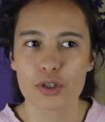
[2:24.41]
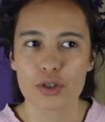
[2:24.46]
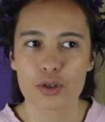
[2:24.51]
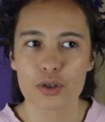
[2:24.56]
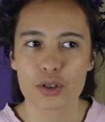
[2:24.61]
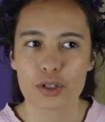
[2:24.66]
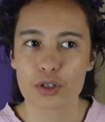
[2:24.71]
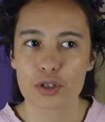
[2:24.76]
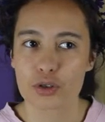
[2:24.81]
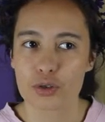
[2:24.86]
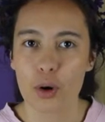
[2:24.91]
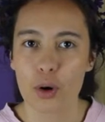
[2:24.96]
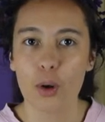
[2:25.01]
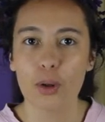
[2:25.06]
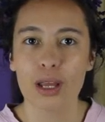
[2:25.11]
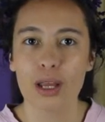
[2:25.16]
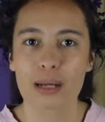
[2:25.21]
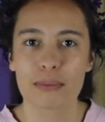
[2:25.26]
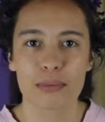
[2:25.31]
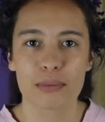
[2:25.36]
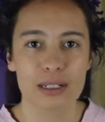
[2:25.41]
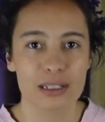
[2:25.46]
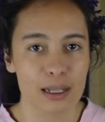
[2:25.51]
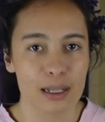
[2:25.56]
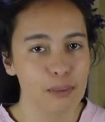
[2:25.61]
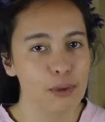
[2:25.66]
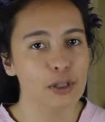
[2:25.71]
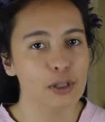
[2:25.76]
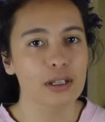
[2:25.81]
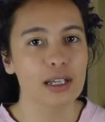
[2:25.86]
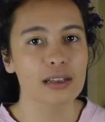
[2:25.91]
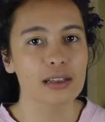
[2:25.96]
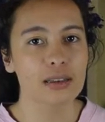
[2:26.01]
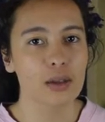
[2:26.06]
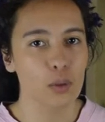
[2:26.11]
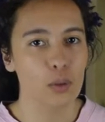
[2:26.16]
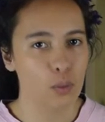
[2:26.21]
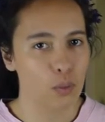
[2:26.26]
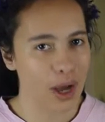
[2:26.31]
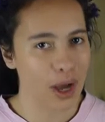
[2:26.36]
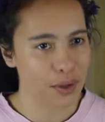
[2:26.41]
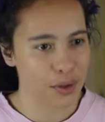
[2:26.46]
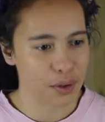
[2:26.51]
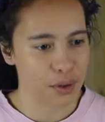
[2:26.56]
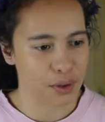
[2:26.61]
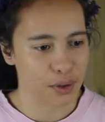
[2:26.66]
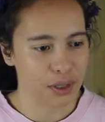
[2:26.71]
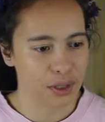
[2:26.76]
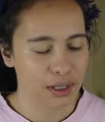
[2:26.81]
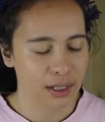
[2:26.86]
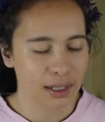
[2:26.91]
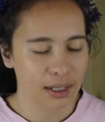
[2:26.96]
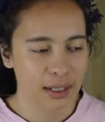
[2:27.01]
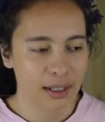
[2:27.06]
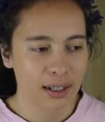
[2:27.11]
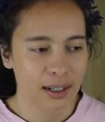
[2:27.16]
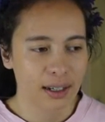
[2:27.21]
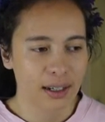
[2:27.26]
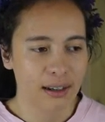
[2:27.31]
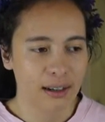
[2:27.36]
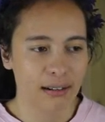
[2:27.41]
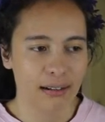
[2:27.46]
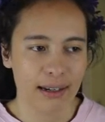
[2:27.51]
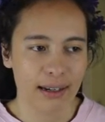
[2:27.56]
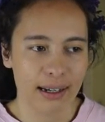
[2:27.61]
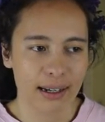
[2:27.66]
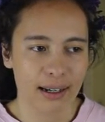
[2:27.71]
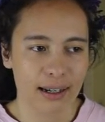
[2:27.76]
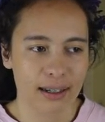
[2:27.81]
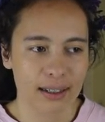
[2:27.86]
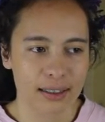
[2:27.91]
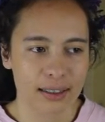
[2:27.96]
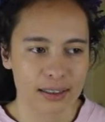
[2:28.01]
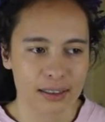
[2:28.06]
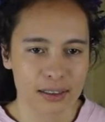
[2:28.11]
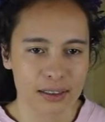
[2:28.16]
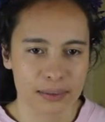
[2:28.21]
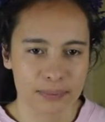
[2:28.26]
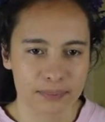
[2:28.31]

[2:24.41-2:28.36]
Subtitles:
to control and manipulate the weather. And